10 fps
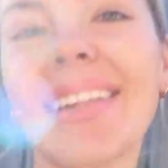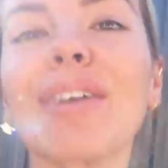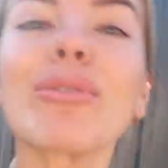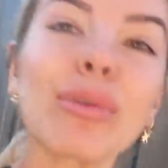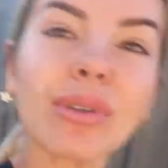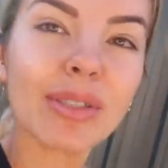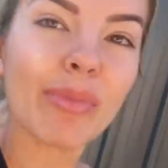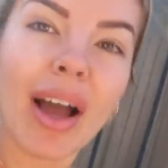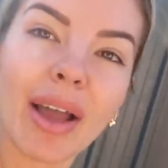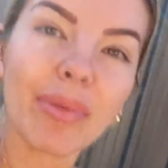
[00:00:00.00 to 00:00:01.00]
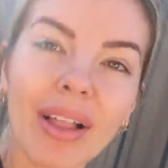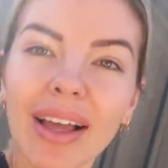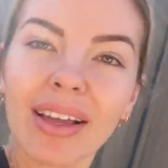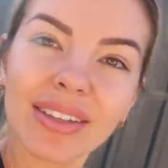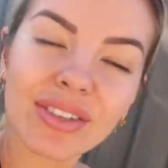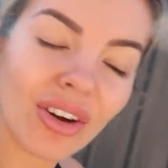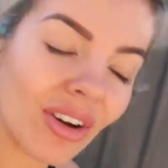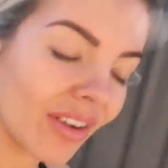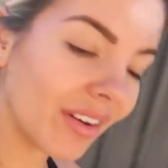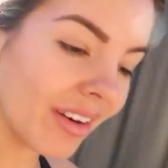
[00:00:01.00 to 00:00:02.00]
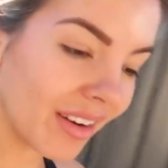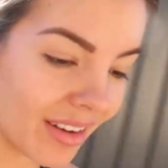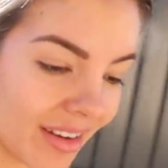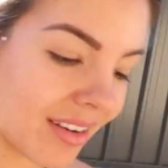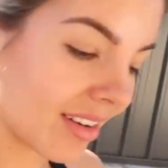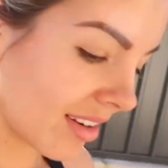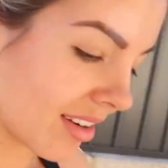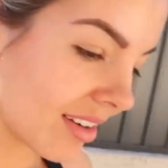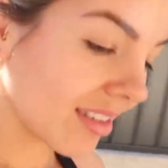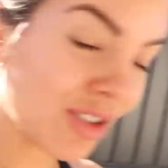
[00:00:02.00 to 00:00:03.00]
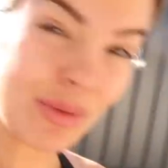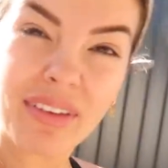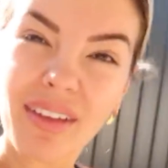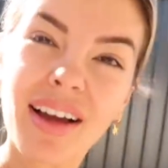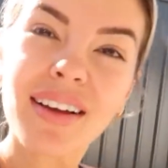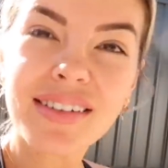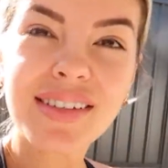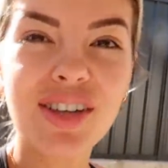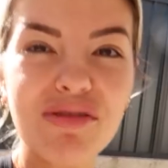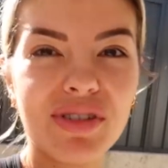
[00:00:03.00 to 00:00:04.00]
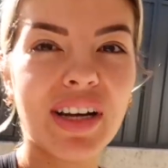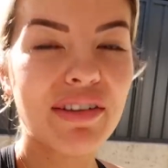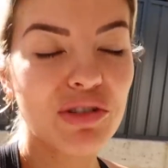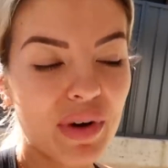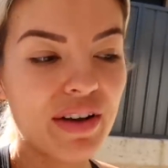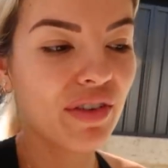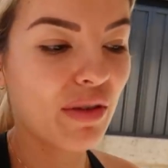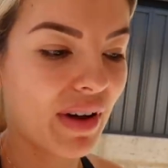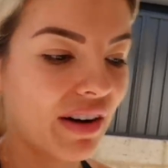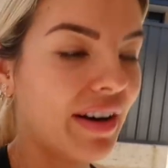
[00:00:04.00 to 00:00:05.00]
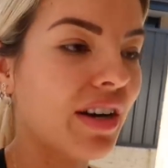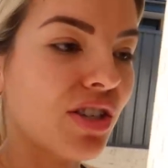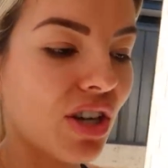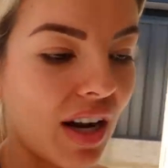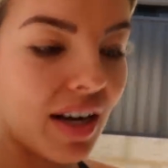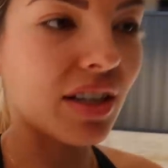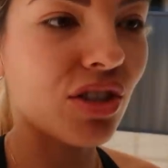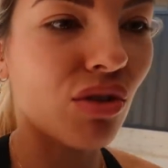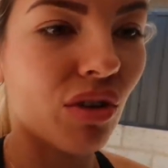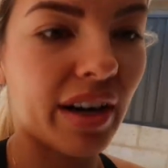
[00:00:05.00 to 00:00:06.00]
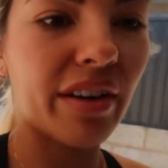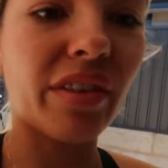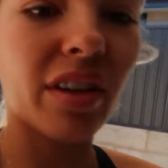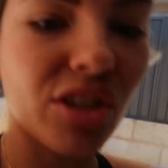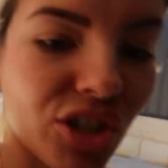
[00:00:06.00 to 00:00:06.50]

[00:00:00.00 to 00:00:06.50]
That ruined my plans on doing that. So I'm just gonna have to wait for the battery to charge or even